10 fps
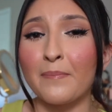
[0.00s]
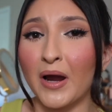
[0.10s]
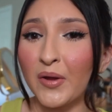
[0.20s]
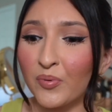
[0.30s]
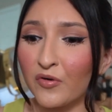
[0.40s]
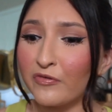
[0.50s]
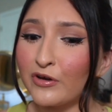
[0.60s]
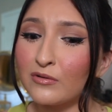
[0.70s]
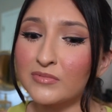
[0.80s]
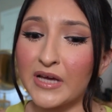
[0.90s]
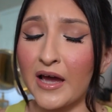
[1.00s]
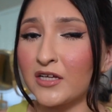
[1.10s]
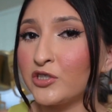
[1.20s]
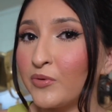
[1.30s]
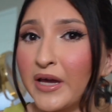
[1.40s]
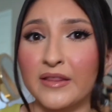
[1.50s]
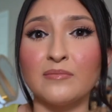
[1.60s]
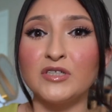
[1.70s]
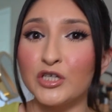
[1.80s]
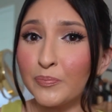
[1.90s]
buying perfumes and she would get
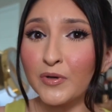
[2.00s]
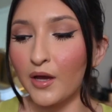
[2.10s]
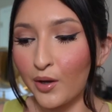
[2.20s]
them cheaper.